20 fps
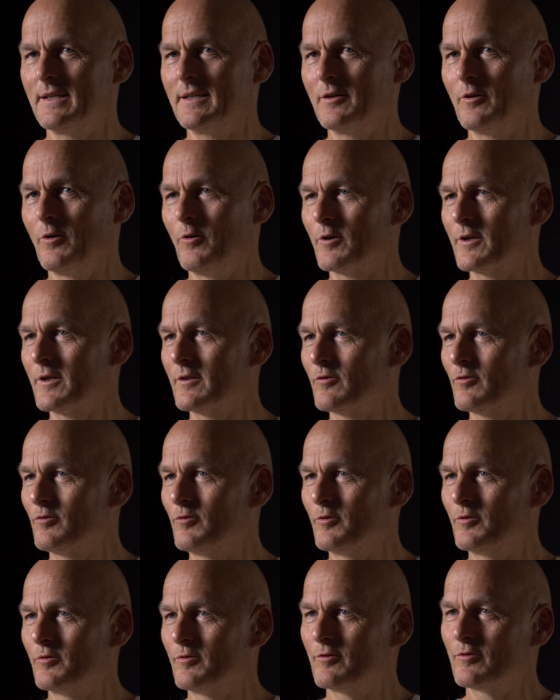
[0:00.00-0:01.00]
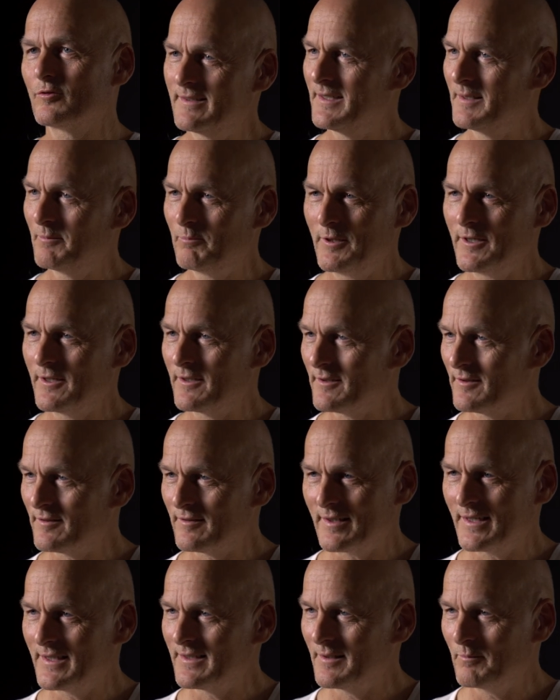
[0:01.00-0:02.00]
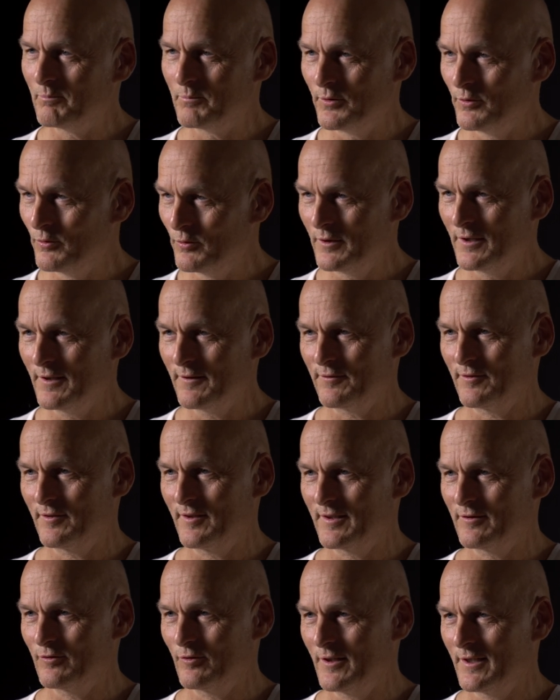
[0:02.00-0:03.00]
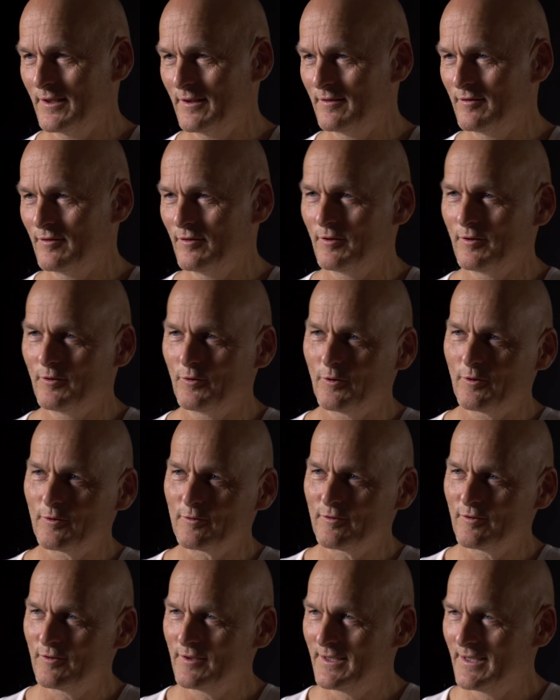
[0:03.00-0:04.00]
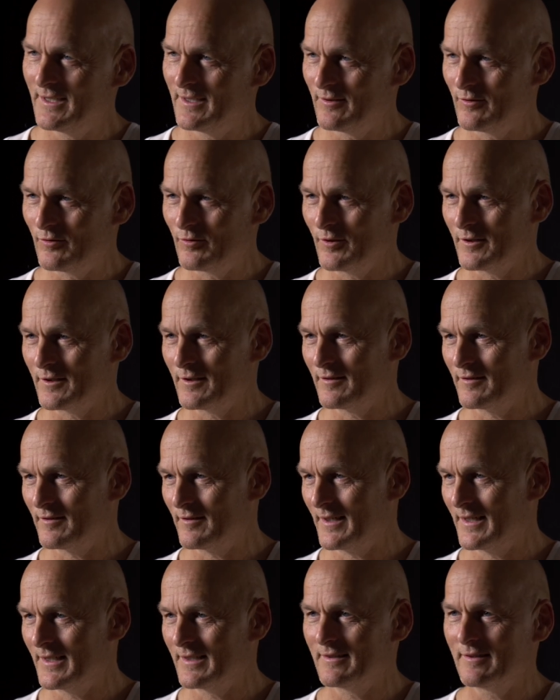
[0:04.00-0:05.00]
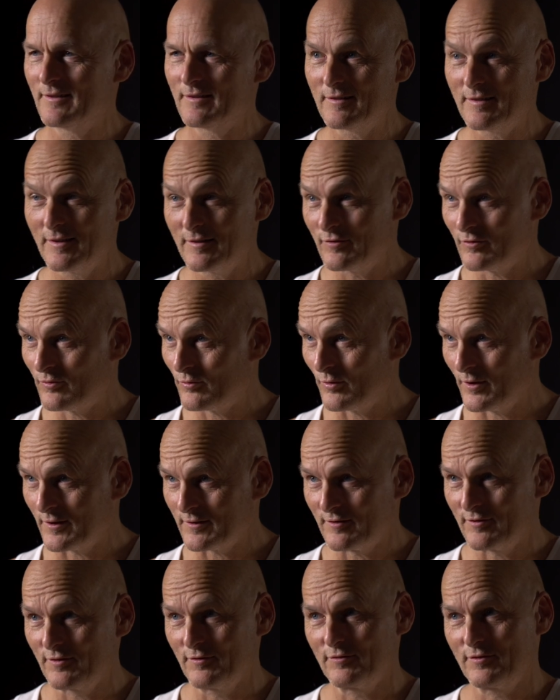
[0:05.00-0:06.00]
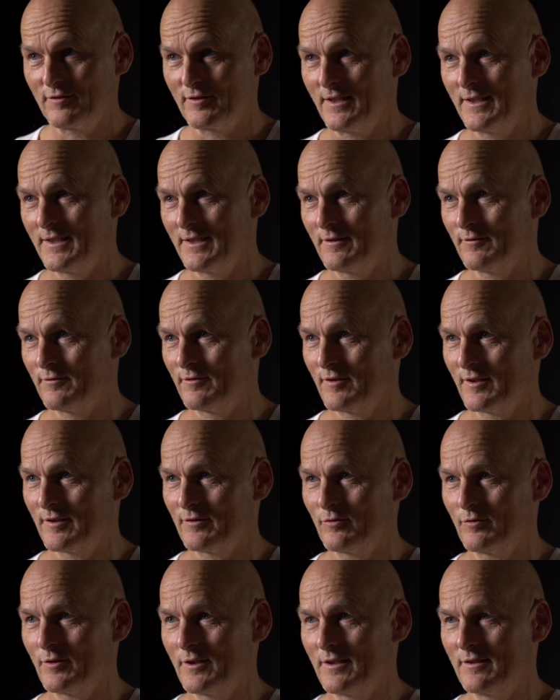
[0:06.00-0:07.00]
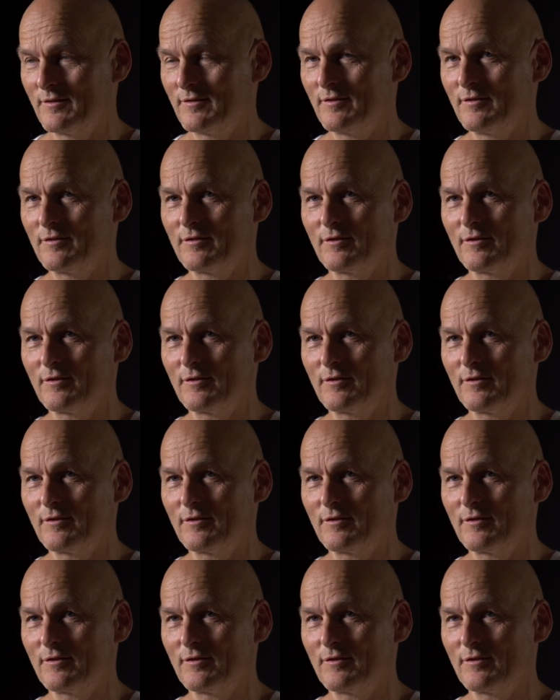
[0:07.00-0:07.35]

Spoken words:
And in order to deeply understand the beauty of sexuality, you also need to understand the destructive side of sexuality.